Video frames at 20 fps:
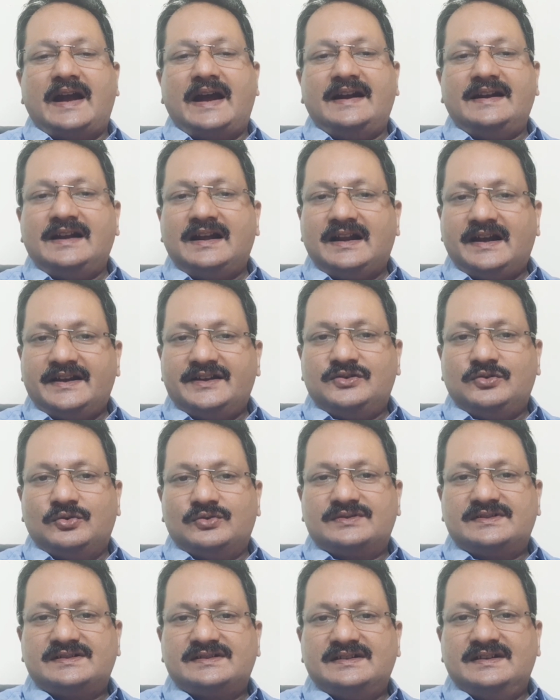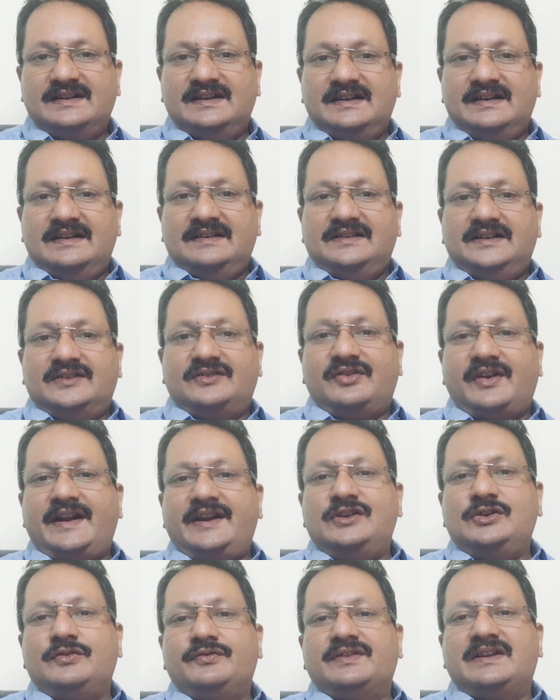and our High Courts, the trend of